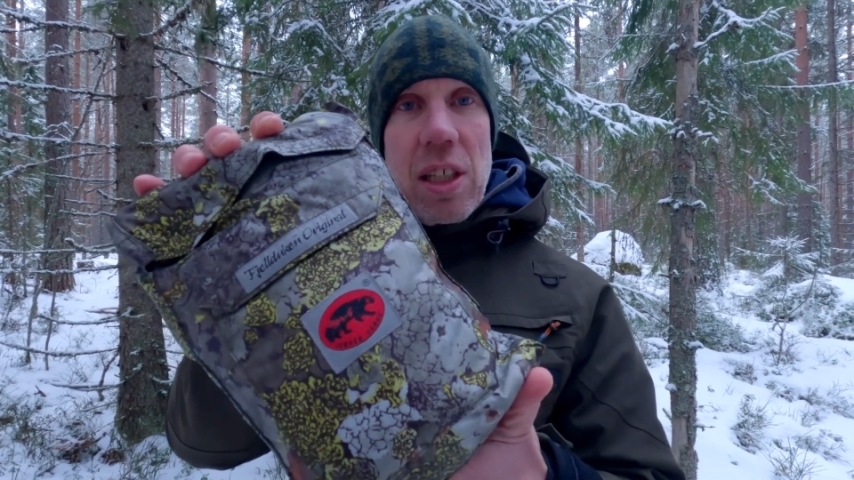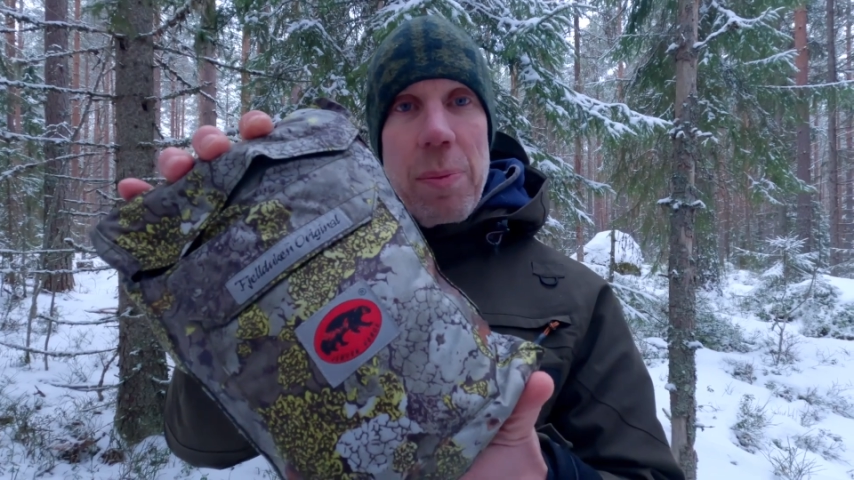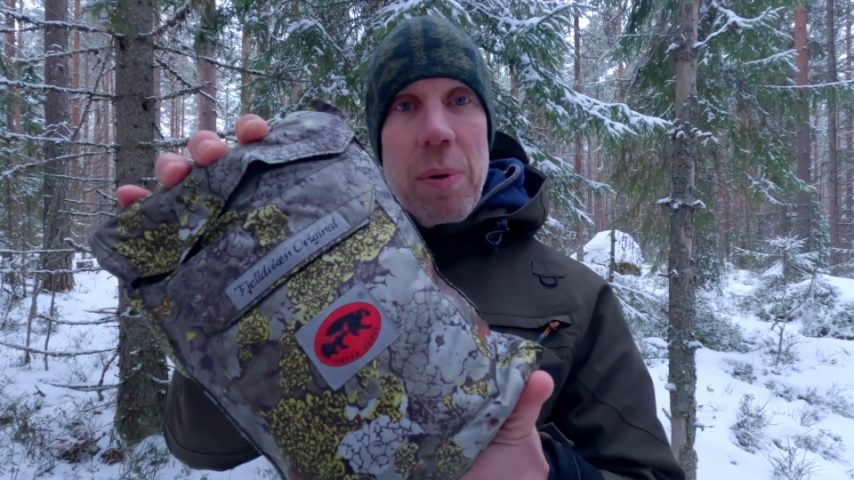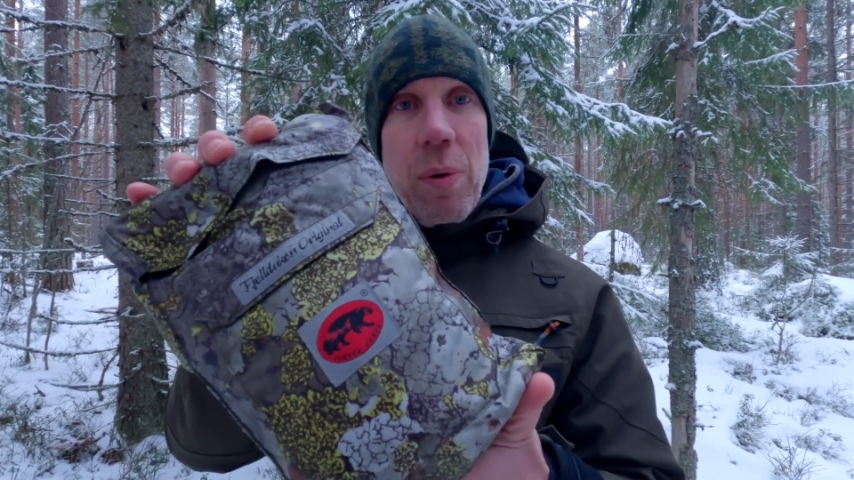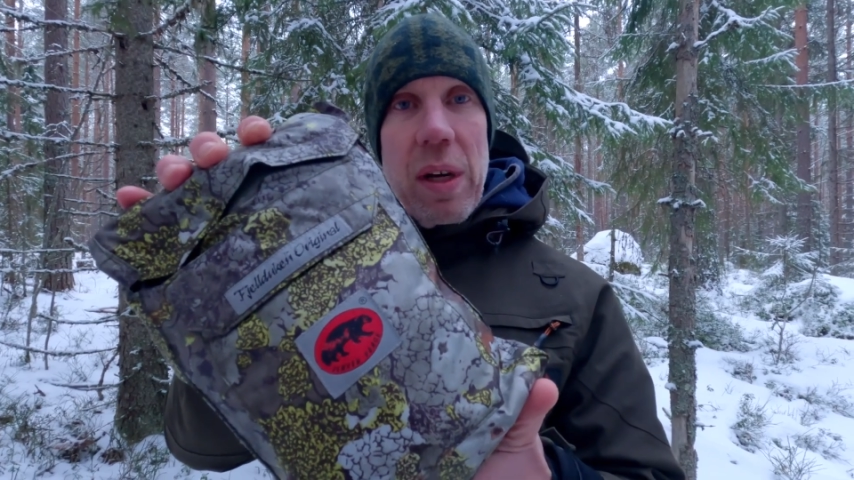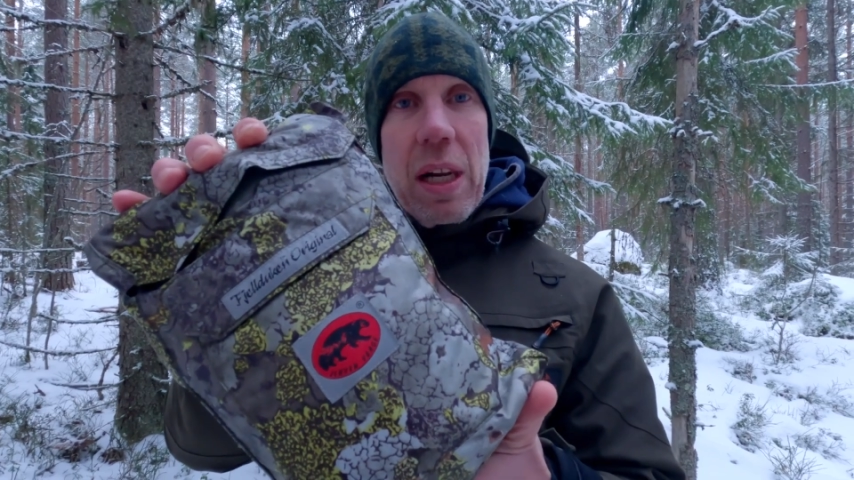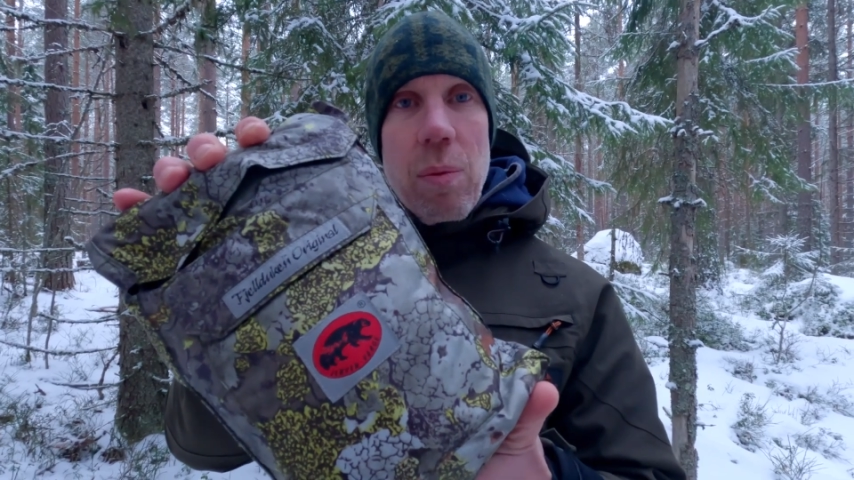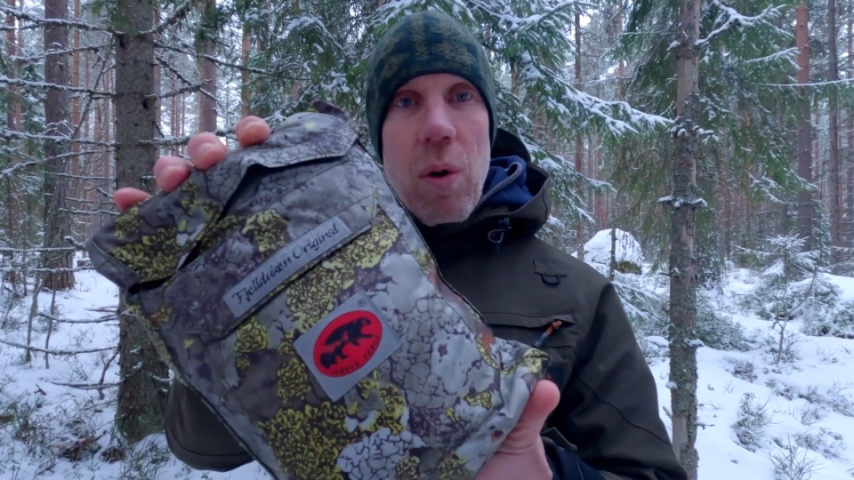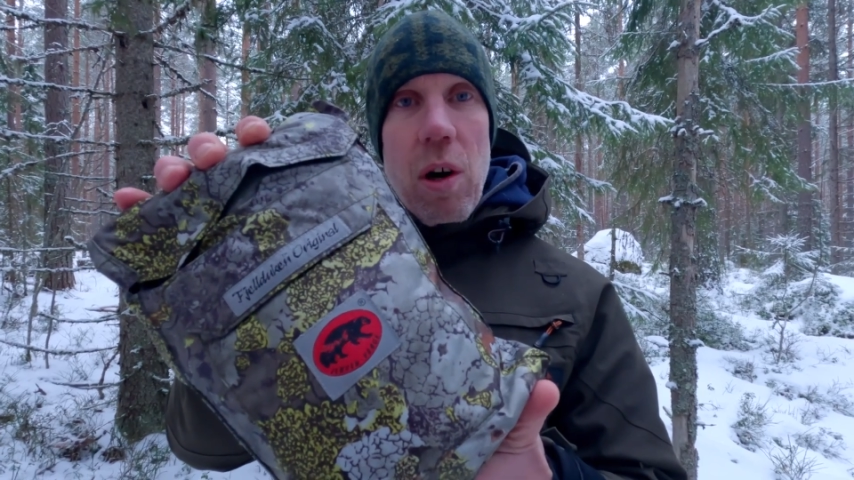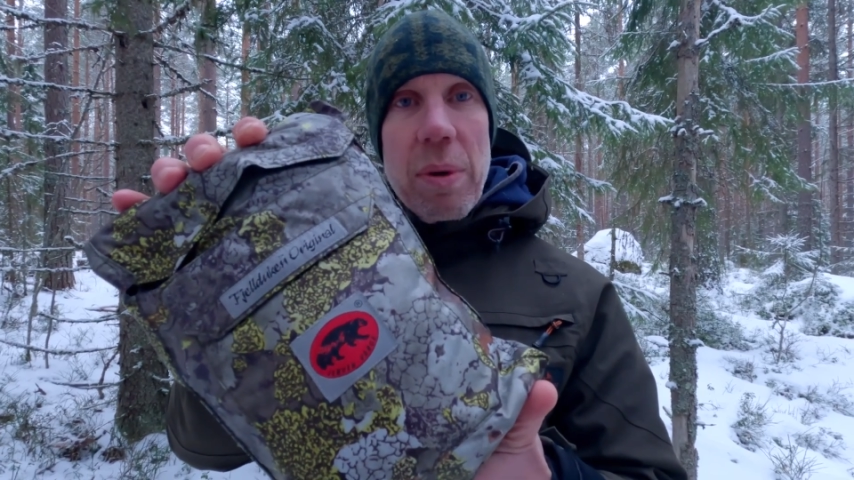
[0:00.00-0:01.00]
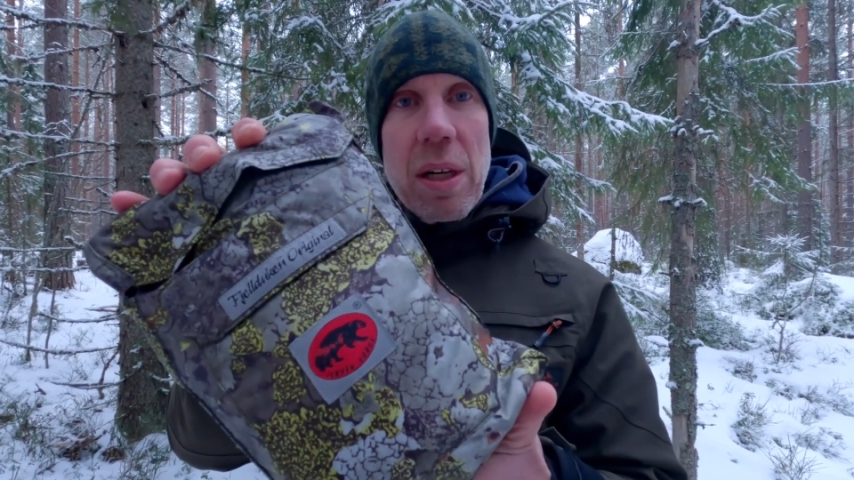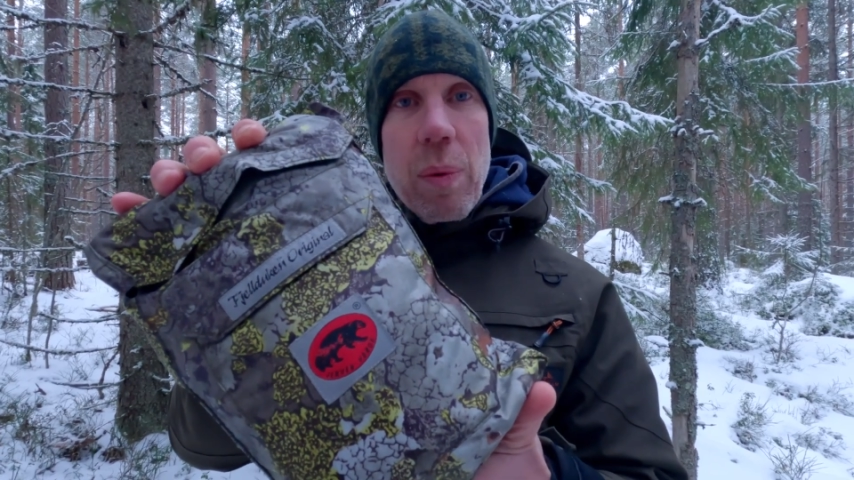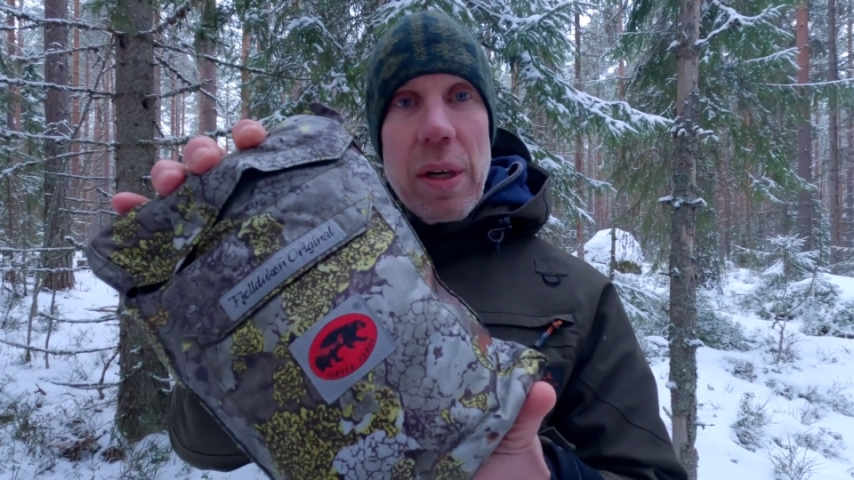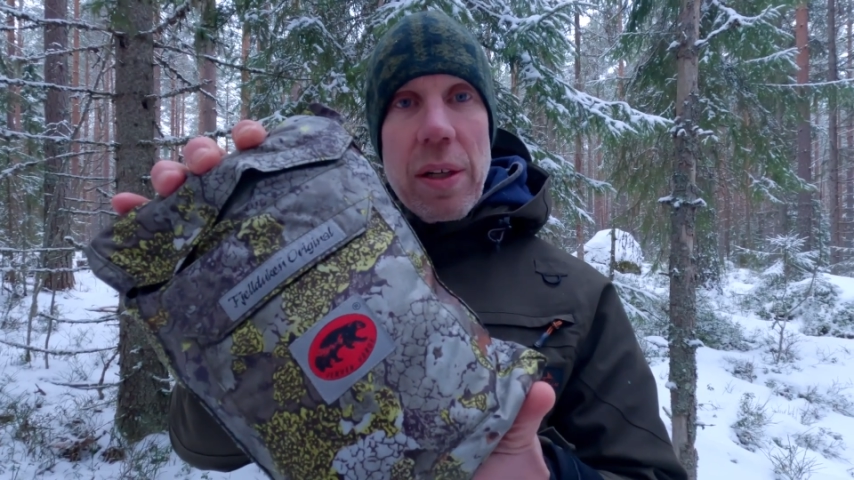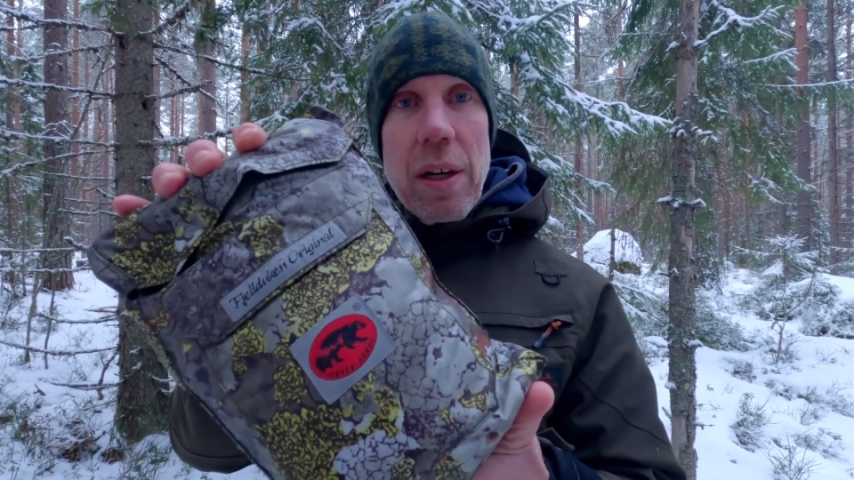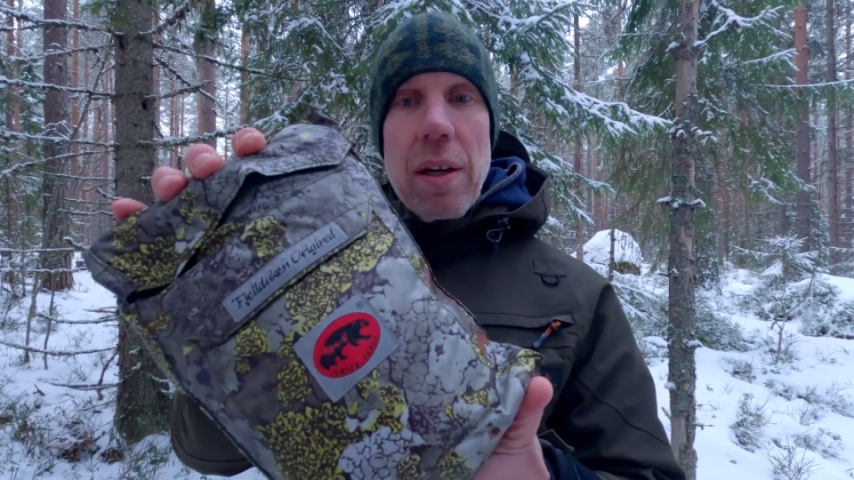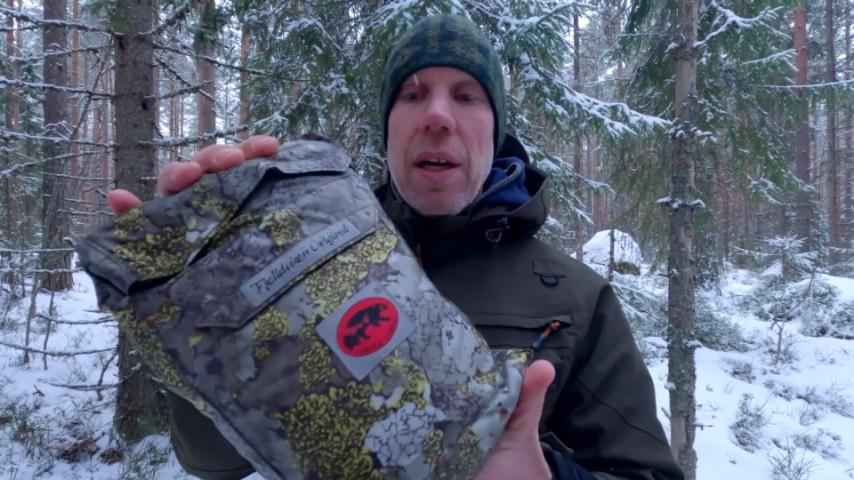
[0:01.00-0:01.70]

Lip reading: keep you really warm in the winter,